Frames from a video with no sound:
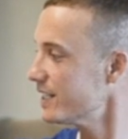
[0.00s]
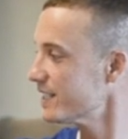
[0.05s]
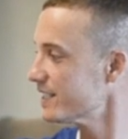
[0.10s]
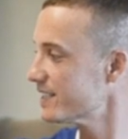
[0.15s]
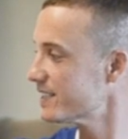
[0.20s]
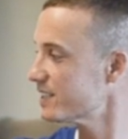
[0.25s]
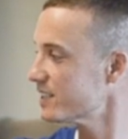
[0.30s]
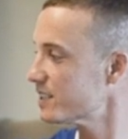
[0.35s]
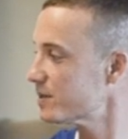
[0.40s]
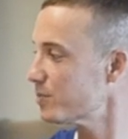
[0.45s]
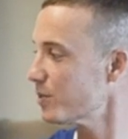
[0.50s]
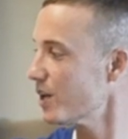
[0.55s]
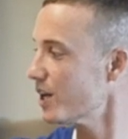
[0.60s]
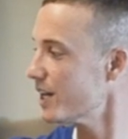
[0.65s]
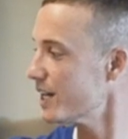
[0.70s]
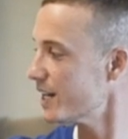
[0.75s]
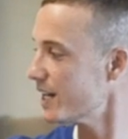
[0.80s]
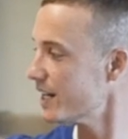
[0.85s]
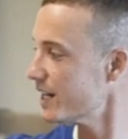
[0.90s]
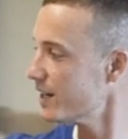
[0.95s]
is
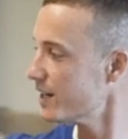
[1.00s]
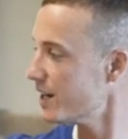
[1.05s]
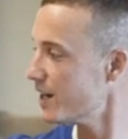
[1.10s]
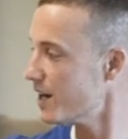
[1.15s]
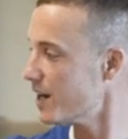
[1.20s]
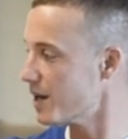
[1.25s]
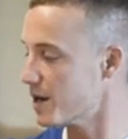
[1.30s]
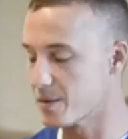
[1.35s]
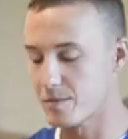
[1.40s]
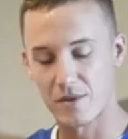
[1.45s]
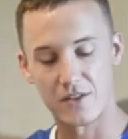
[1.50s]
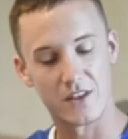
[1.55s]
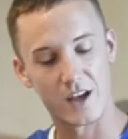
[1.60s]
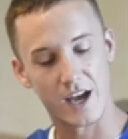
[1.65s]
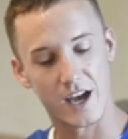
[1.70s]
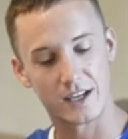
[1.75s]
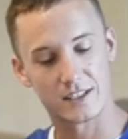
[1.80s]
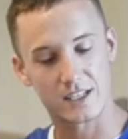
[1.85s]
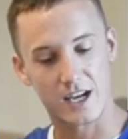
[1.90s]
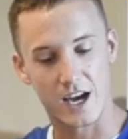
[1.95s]
displaying
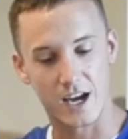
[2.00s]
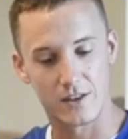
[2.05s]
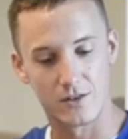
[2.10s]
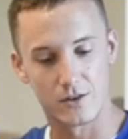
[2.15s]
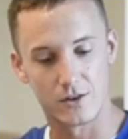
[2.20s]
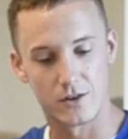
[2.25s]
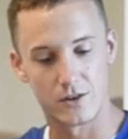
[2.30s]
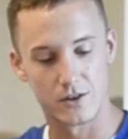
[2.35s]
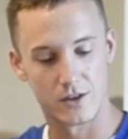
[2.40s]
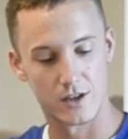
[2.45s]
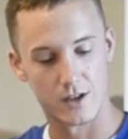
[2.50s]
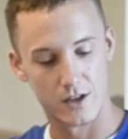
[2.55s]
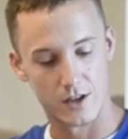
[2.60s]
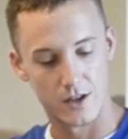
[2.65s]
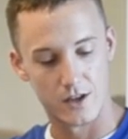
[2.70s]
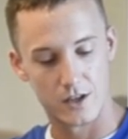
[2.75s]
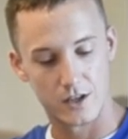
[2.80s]
that either